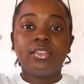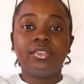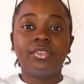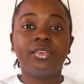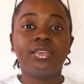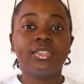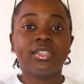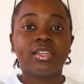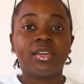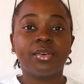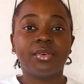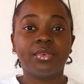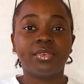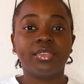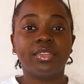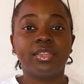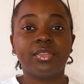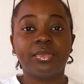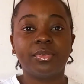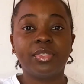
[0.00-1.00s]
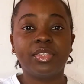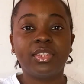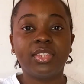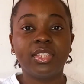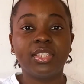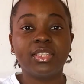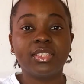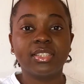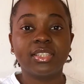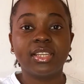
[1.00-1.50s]
those are all the three
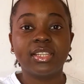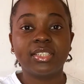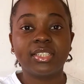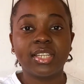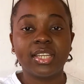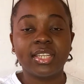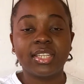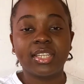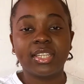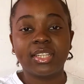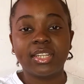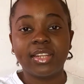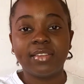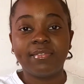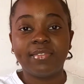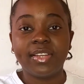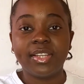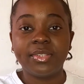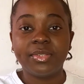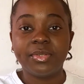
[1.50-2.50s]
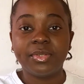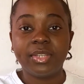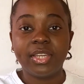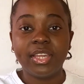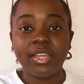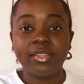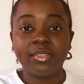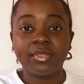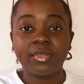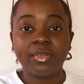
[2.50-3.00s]
things that I can advise you
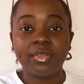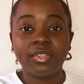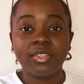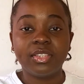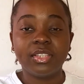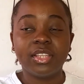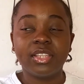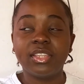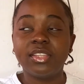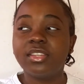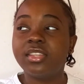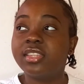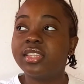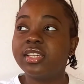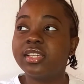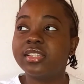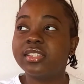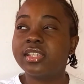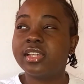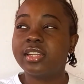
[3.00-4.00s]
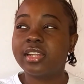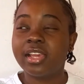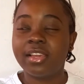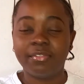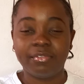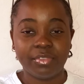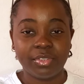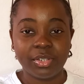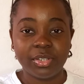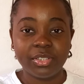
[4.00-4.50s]
guys on, the three things that
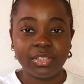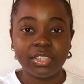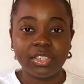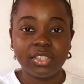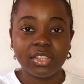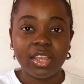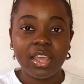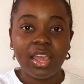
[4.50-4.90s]
I've learned.